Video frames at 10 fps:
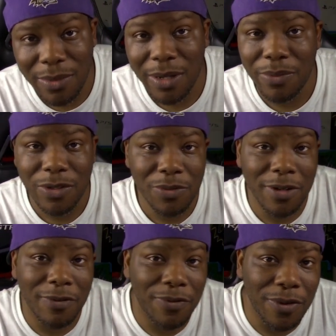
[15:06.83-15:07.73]
in
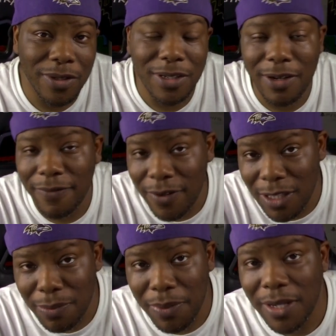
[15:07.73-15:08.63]
between the fourth and the
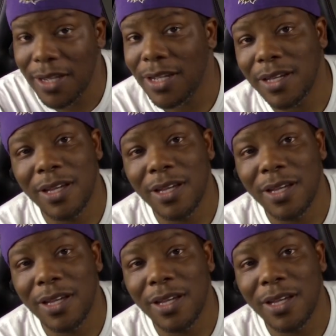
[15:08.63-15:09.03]
fifth pick